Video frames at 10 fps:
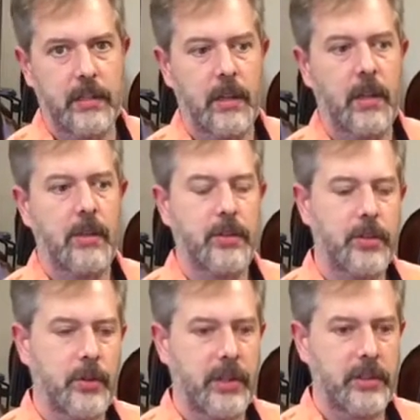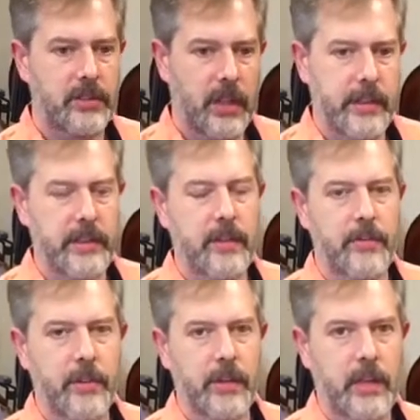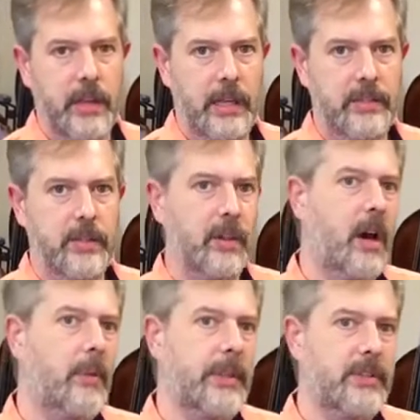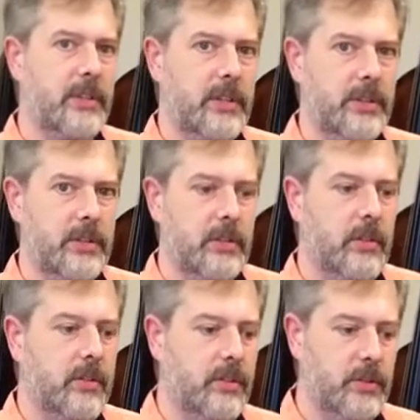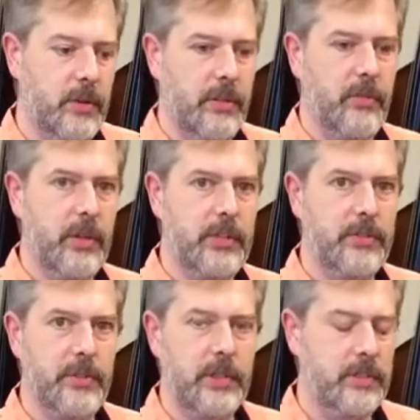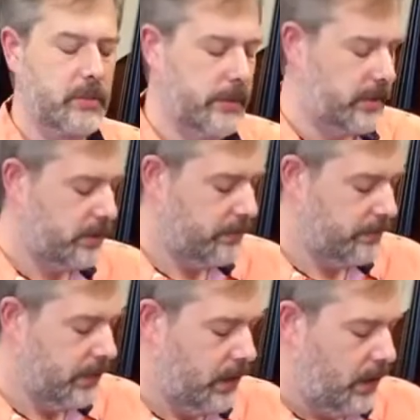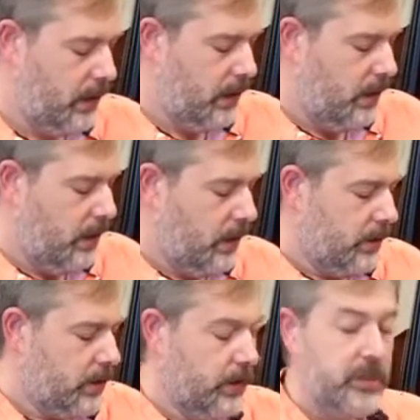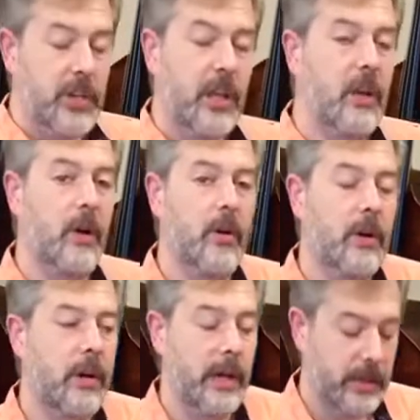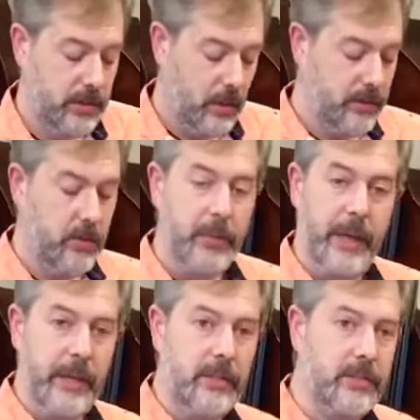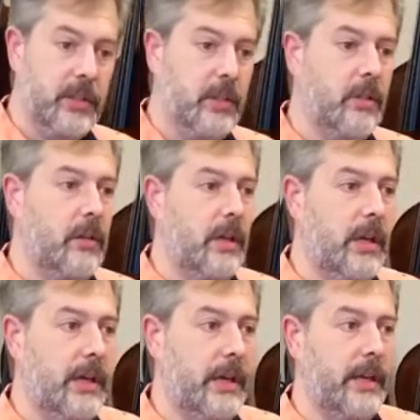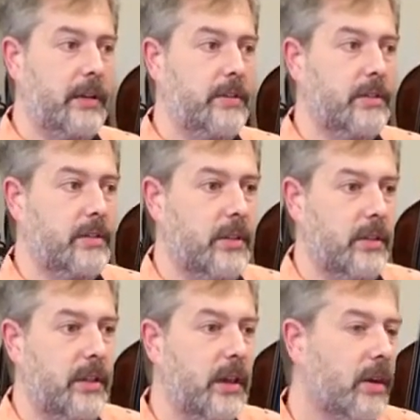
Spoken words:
The tuning is slightly different and that's in the comments section, the tuning for each of the instruments. So the cello has also pegs and they're